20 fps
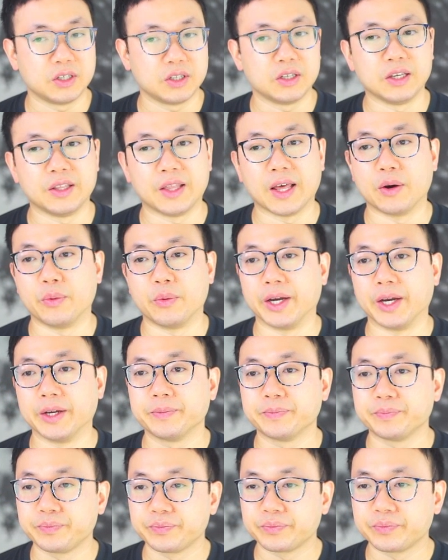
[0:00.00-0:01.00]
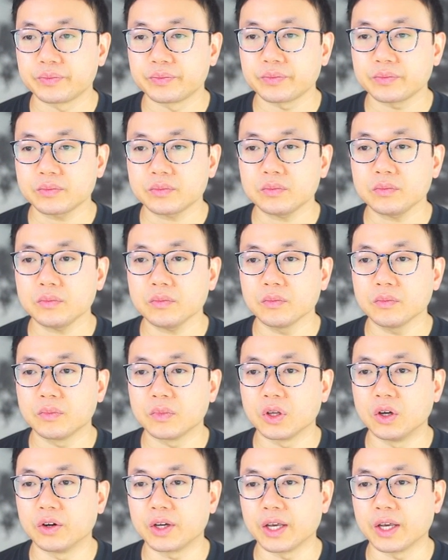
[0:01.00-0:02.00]
in that way.
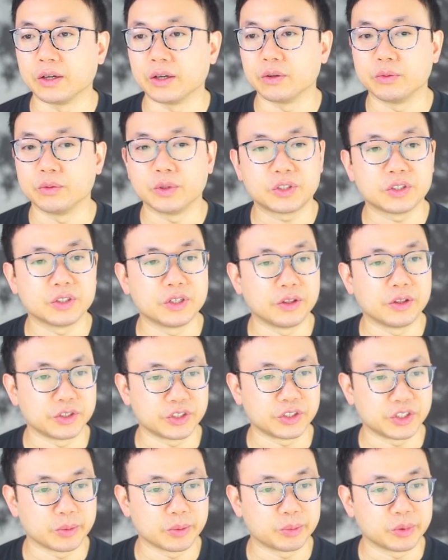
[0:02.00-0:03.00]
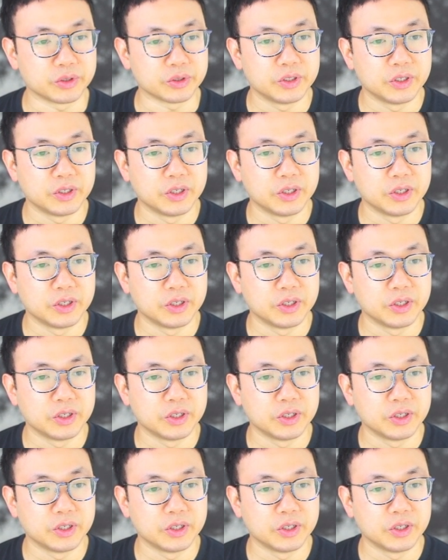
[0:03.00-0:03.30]
Okay, what's another example?